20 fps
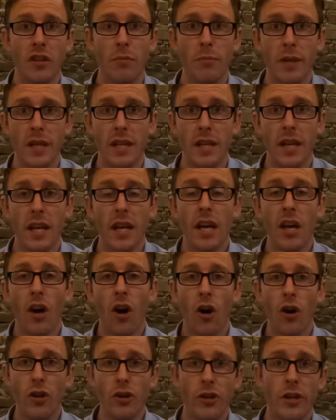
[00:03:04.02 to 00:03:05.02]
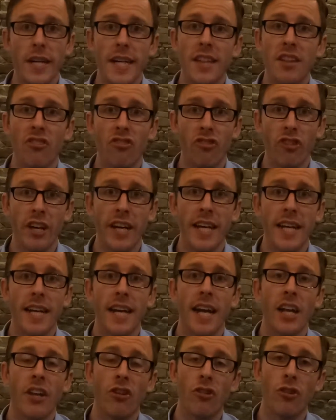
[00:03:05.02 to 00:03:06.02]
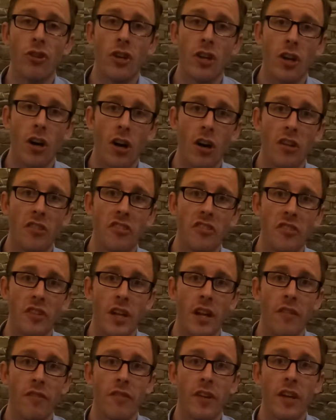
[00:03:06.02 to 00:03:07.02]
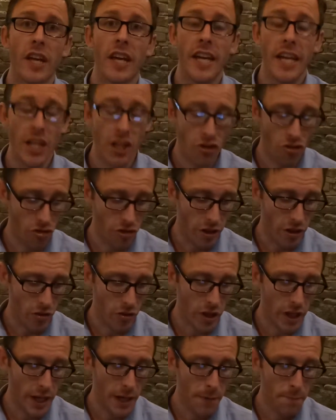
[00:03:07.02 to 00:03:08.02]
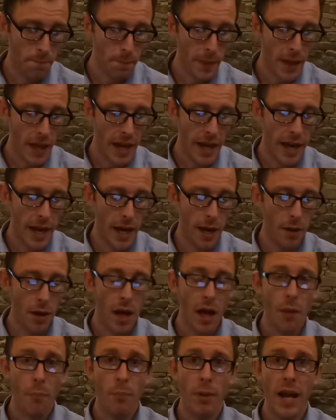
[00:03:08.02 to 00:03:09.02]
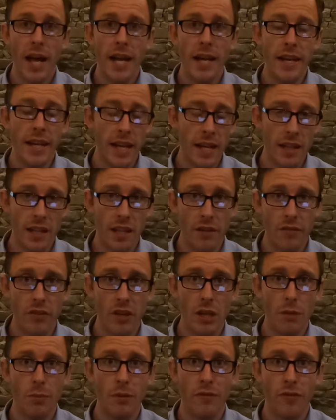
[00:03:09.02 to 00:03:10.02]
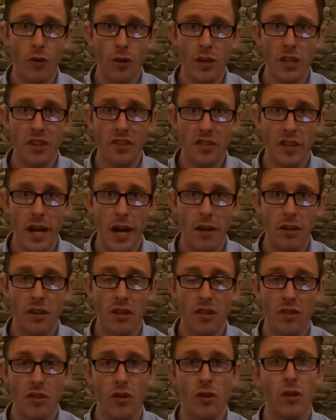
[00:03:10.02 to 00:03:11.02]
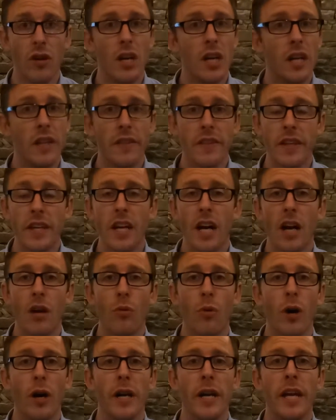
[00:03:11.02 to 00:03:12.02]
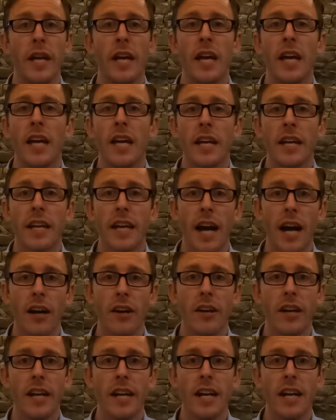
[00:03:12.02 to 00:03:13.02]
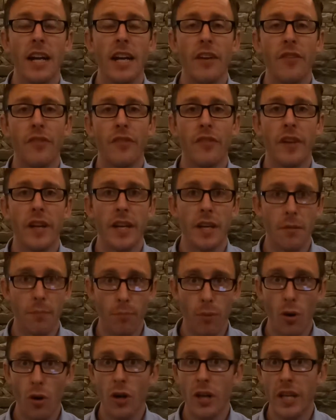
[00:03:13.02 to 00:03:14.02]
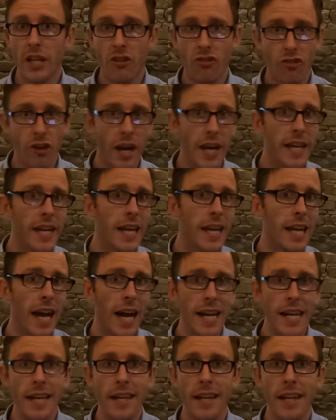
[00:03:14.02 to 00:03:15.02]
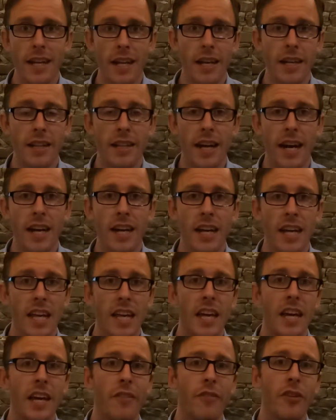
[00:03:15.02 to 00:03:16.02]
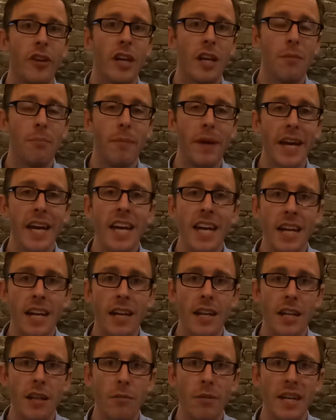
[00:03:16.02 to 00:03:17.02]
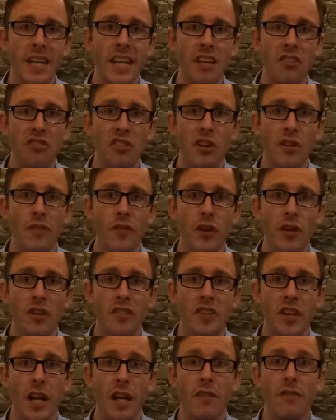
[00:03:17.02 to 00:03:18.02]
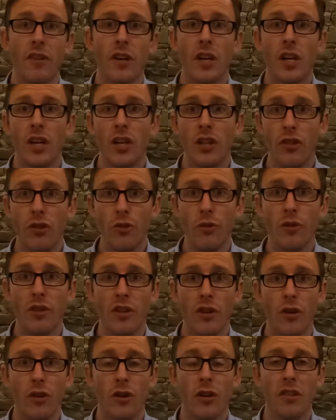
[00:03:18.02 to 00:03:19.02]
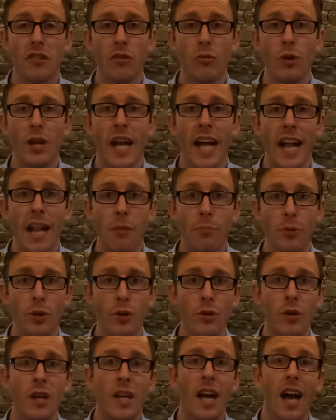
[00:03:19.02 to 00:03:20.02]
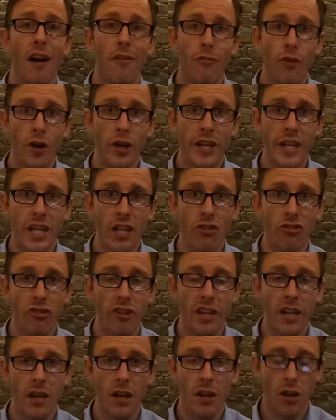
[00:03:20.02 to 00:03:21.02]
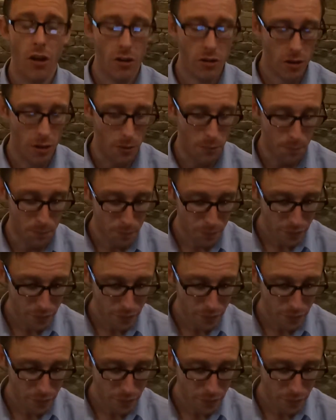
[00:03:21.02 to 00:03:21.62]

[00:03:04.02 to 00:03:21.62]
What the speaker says: to being under that strain, and you're going to cause yourself injury, okay? Plan the activity before you start it. So DIY, gardening, lifting, pulling, dragging, anything like that. If you can make it a little bit easier for yourself, do so, because it will help you avoid the injury in the long term.